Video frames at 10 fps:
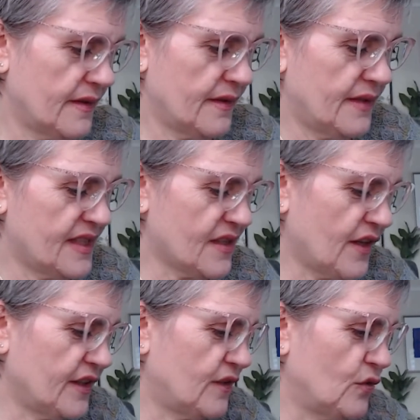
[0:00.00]

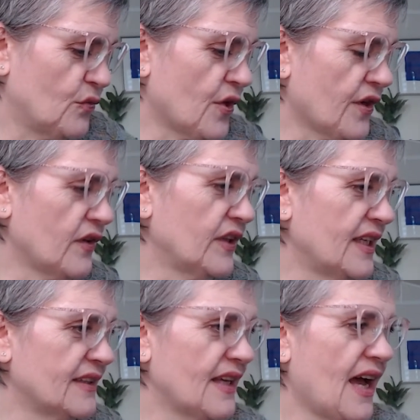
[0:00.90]
decided to work on
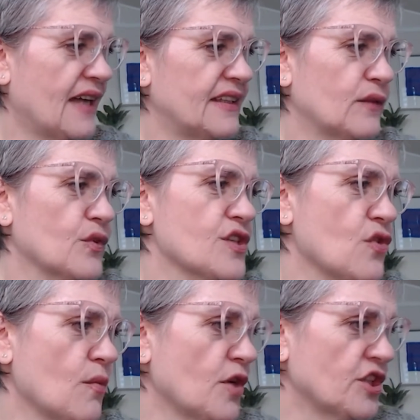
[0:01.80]
it and it was
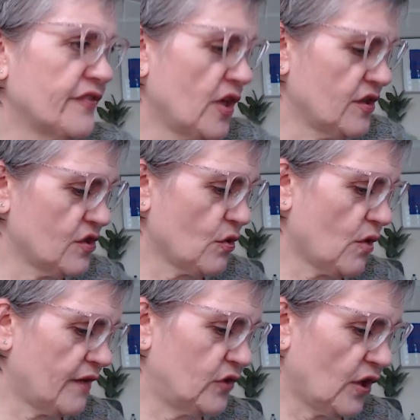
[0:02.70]
so much fun, so
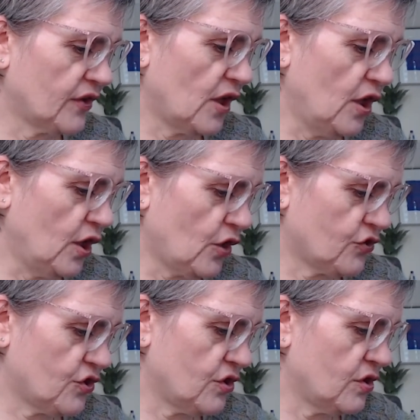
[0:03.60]
I've done a lot.